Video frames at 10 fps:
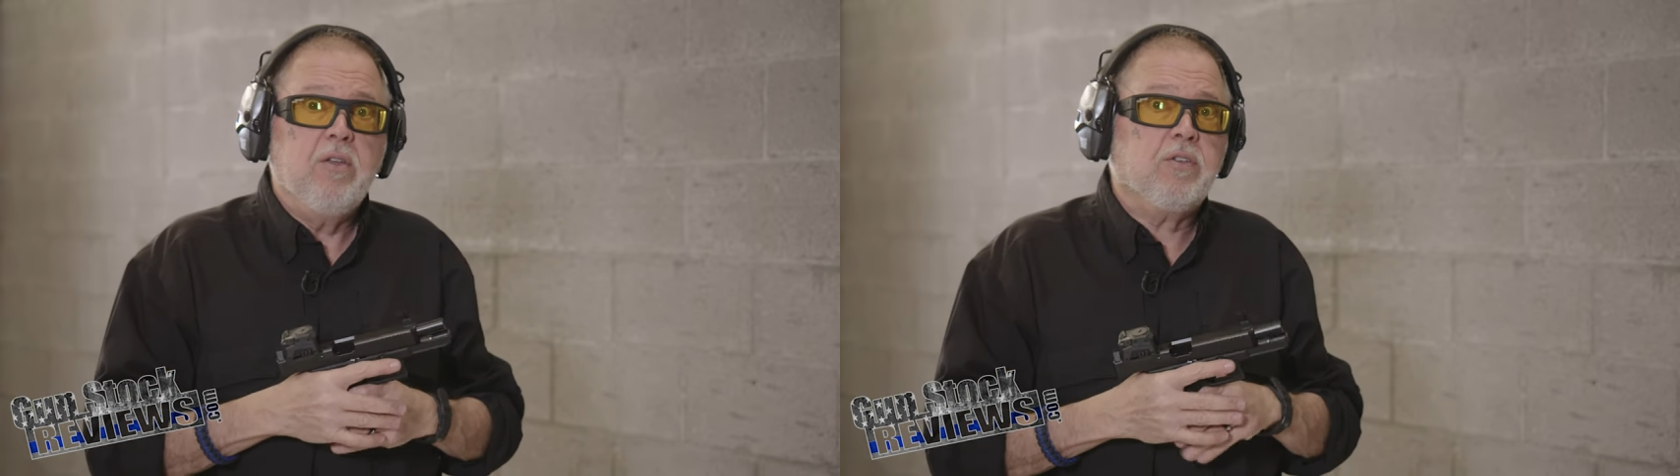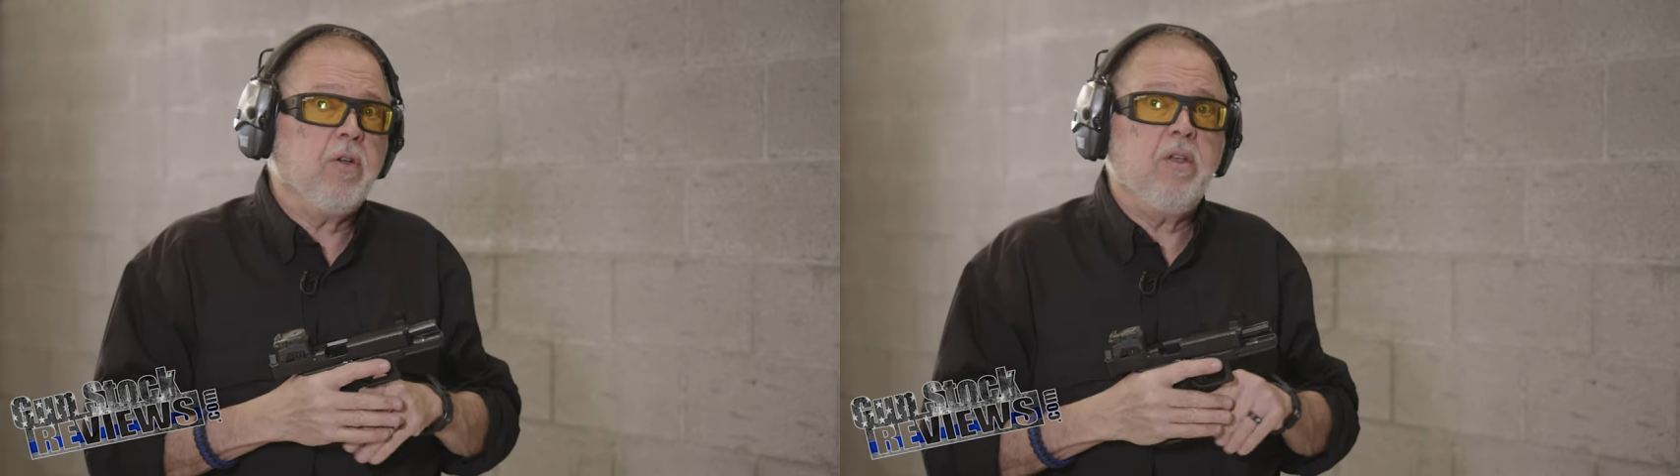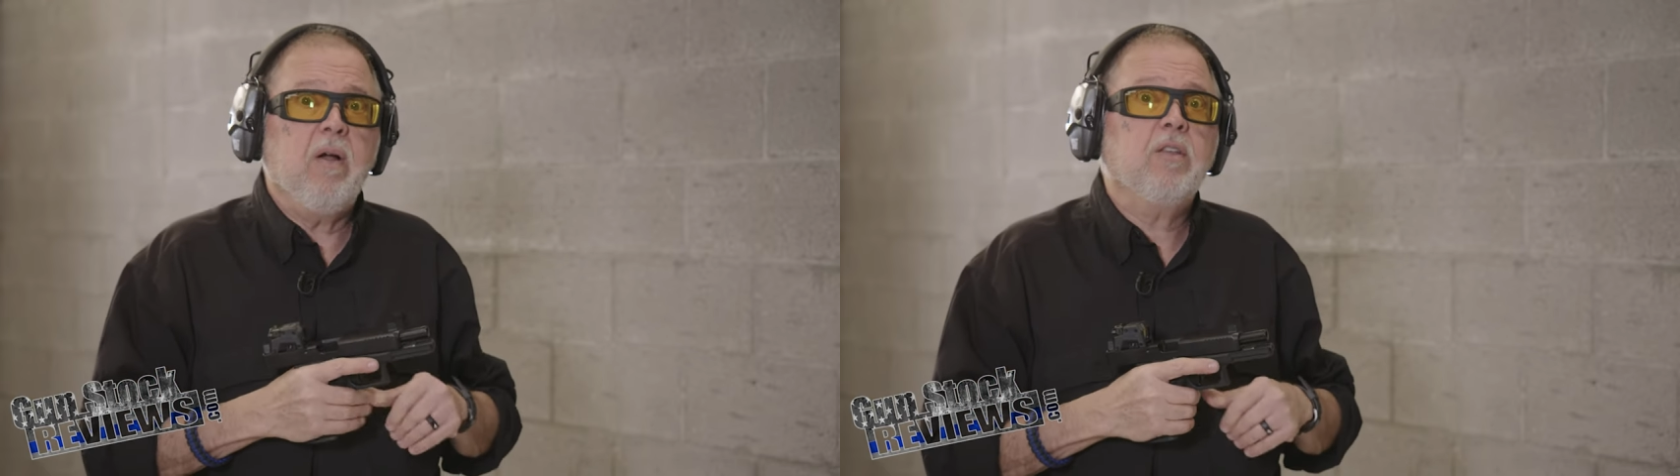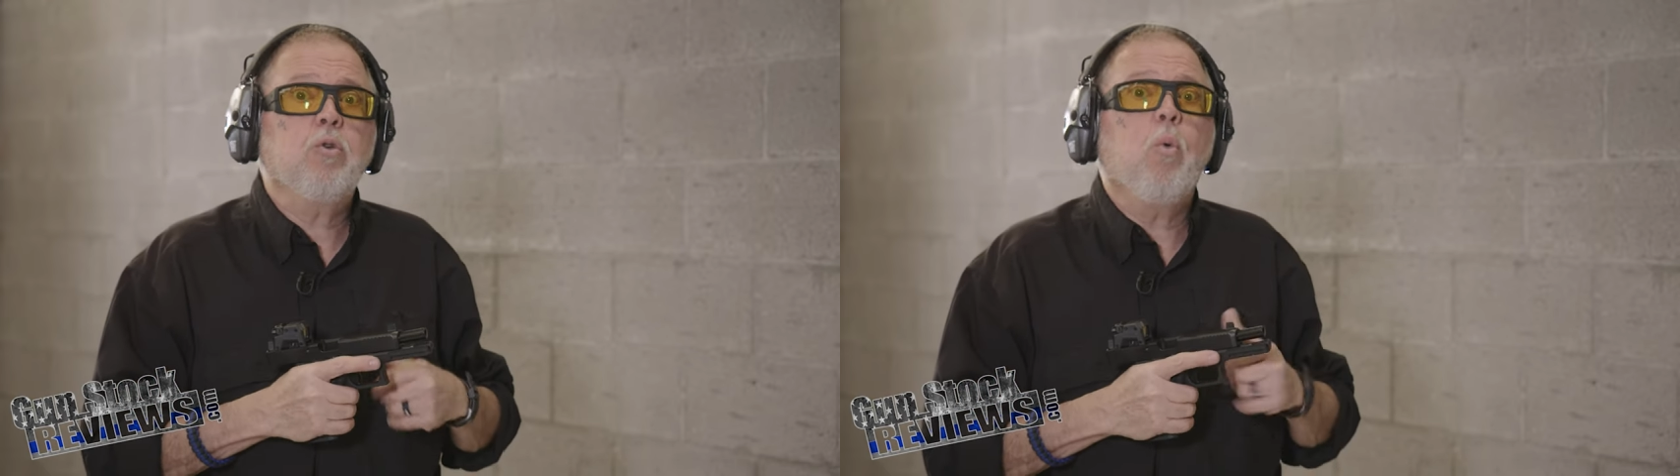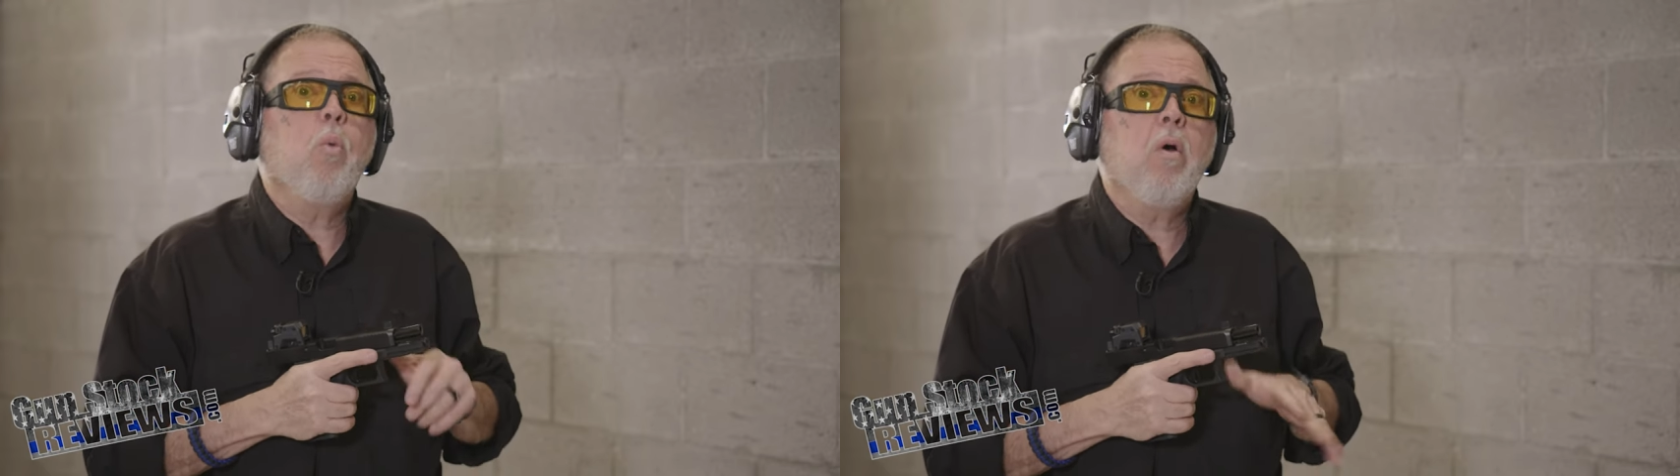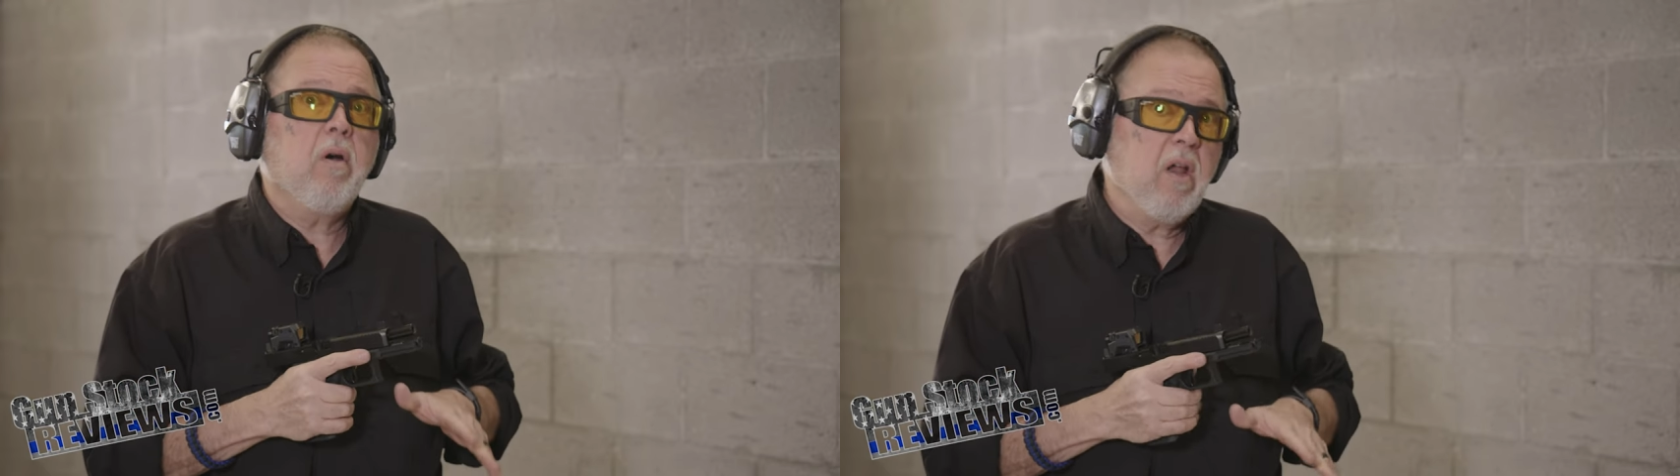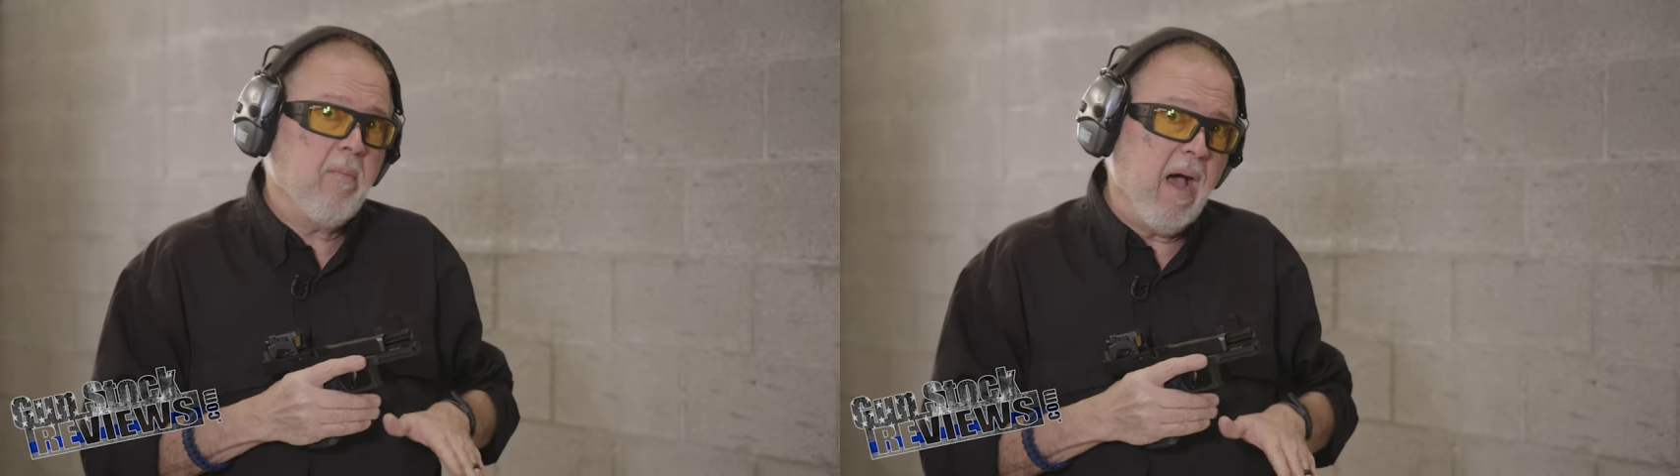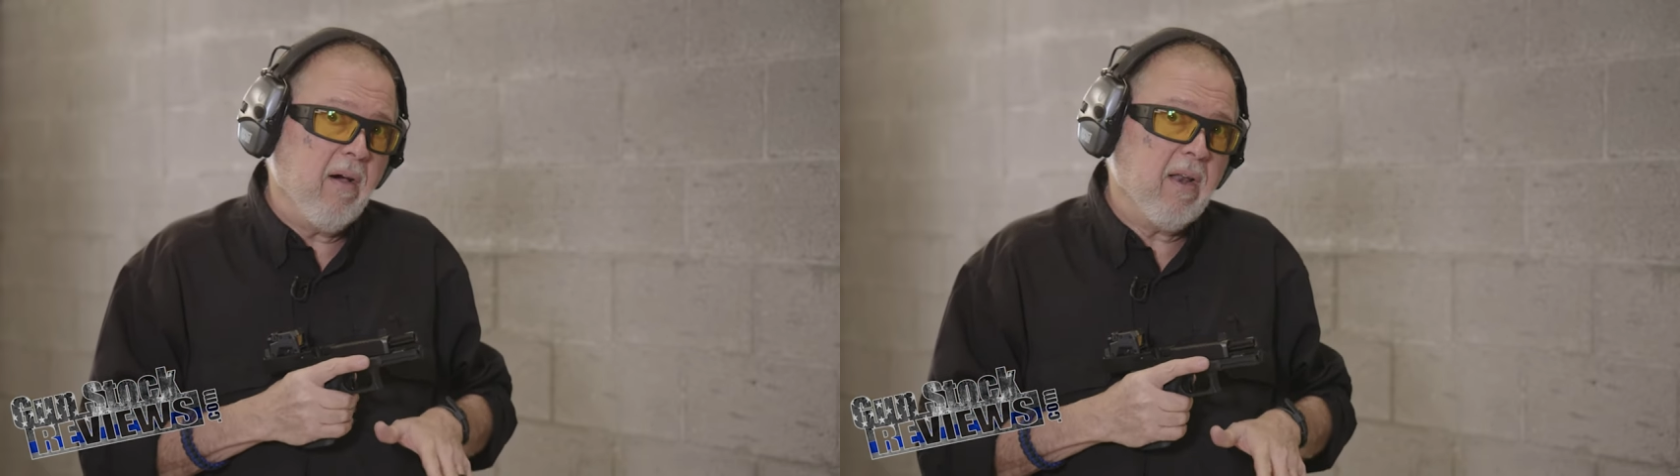So you don't have to worry
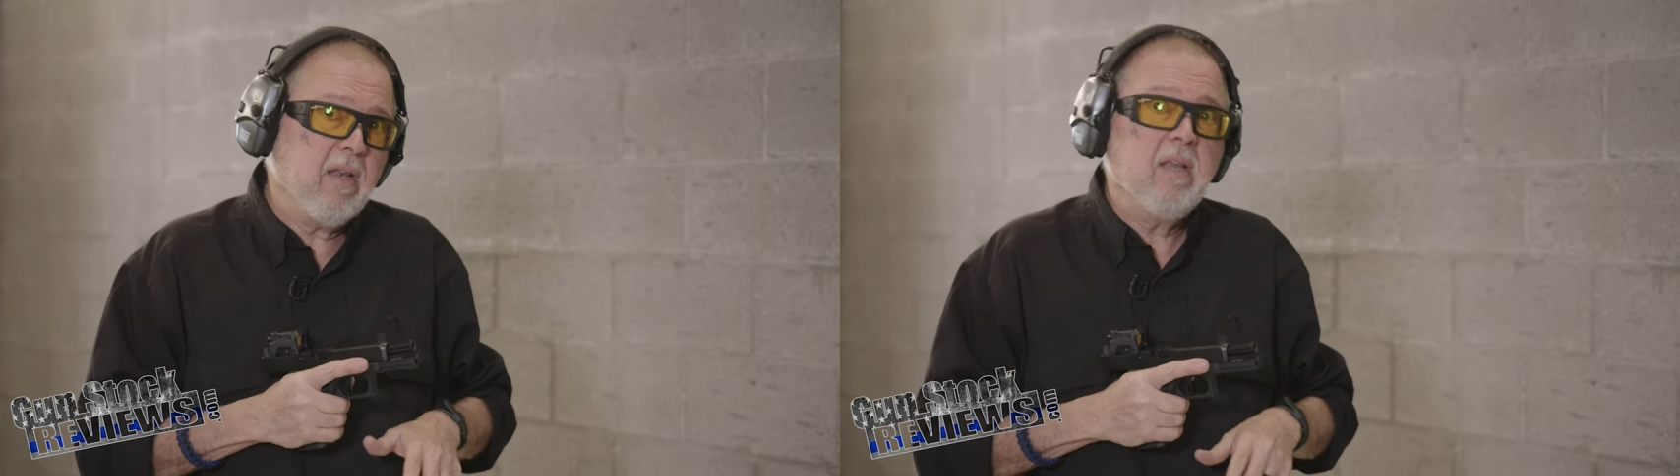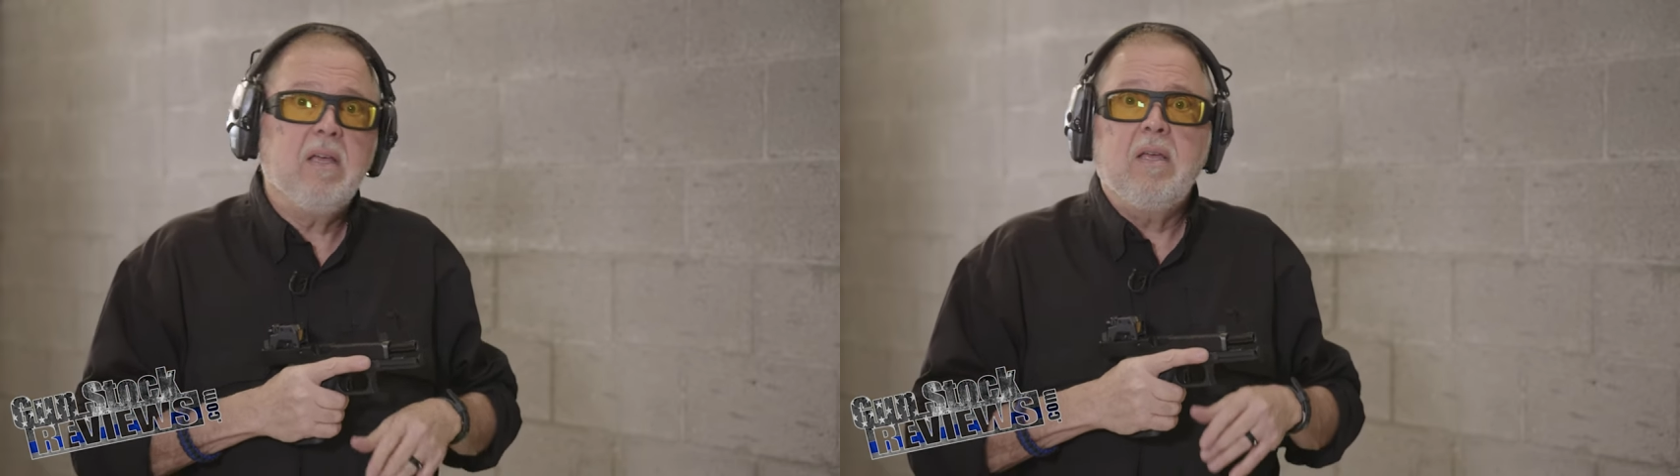about it.